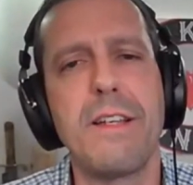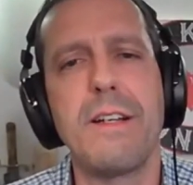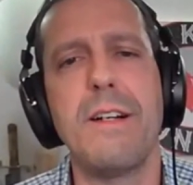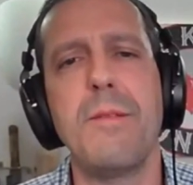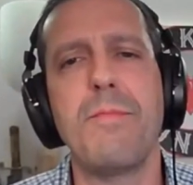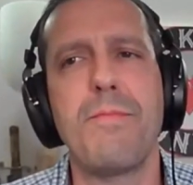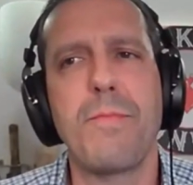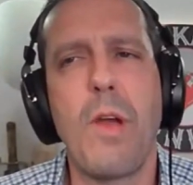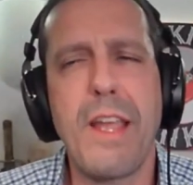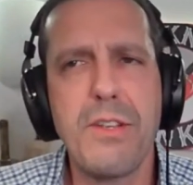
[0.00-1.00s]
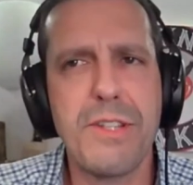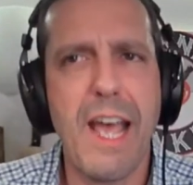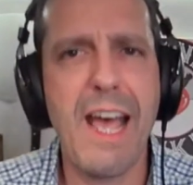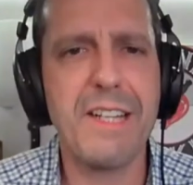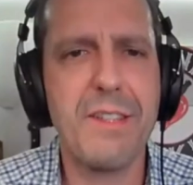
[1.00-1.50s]
um, I used
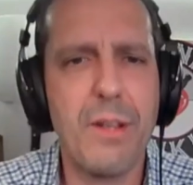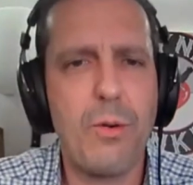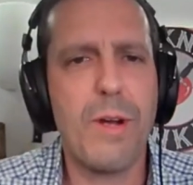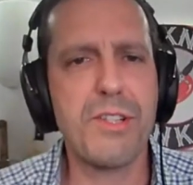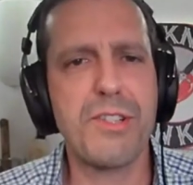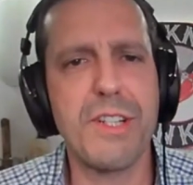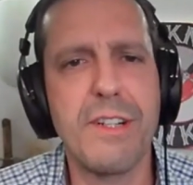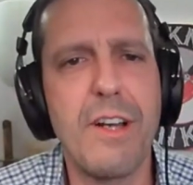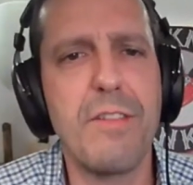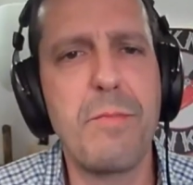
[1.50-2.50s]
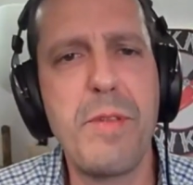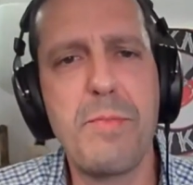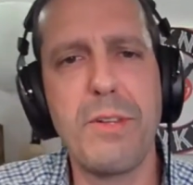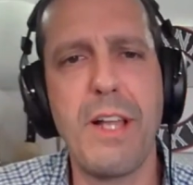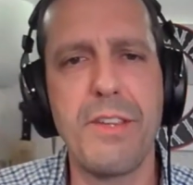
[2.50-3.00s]
to ask the question of
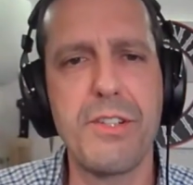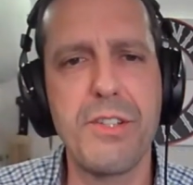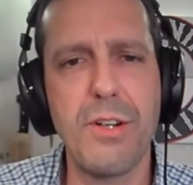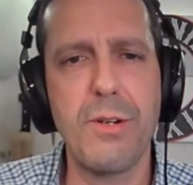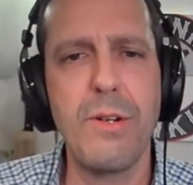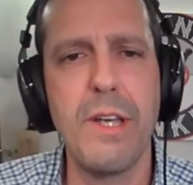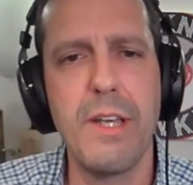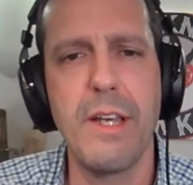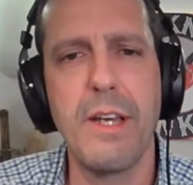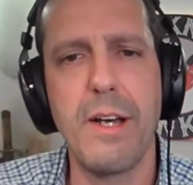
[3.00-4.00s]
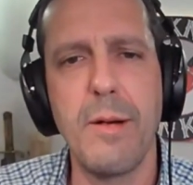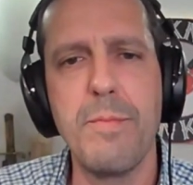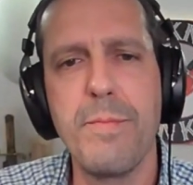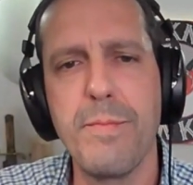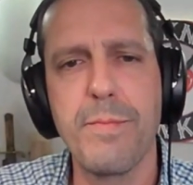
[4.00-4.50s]
people on the show um,